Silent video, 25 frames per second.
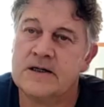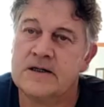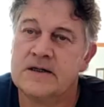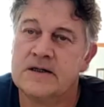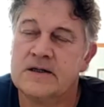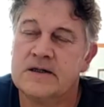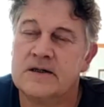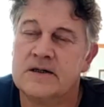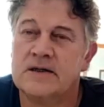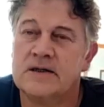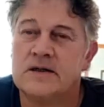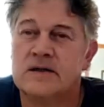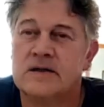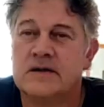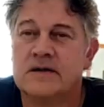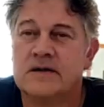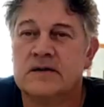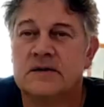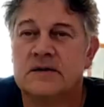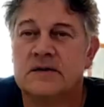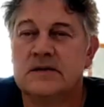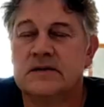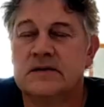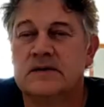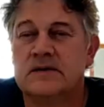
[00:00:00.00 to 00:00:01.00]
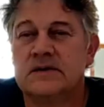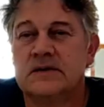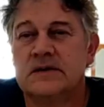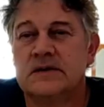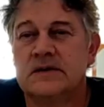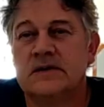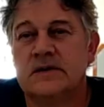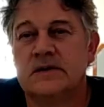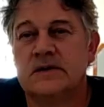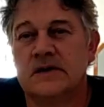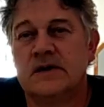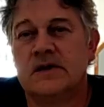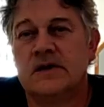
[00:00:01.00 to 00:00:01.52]
Together.
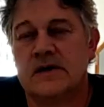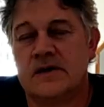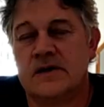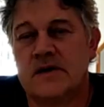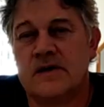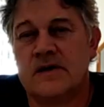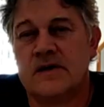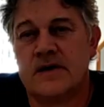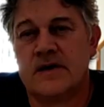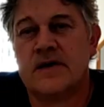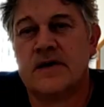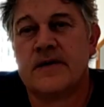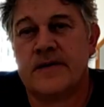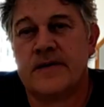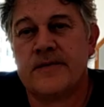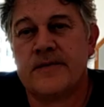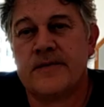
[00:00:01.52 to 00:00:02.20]
All right, so